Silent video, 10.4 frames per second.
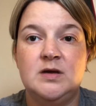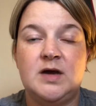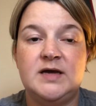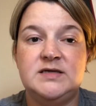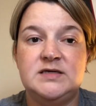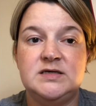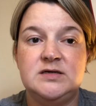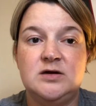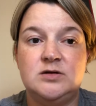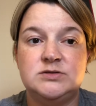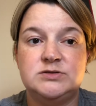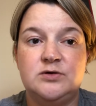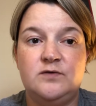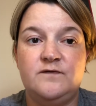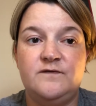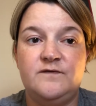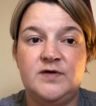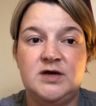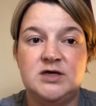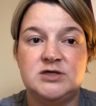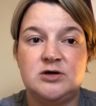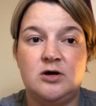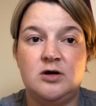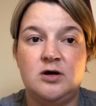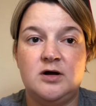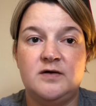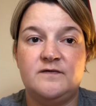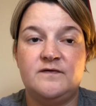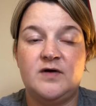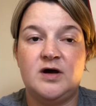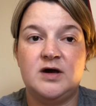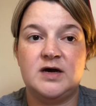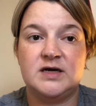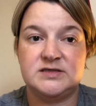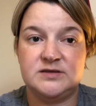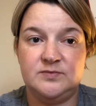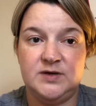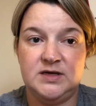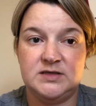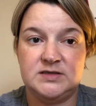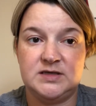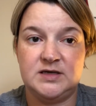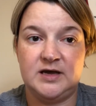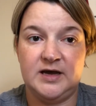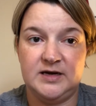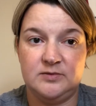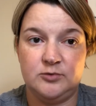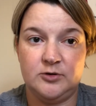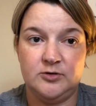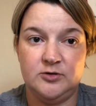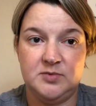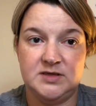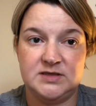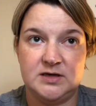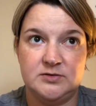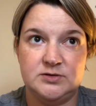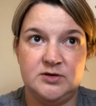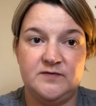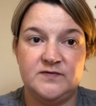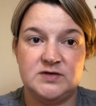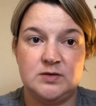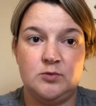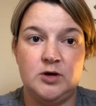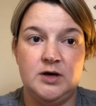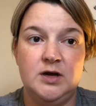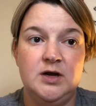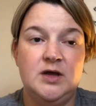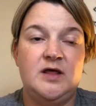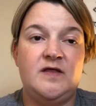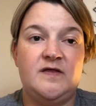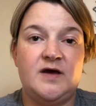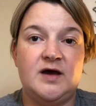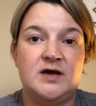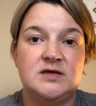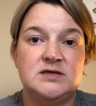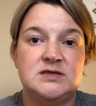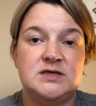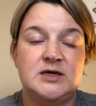I did also finish off a custom piece, a hand embroidery piece that I was doing for someone that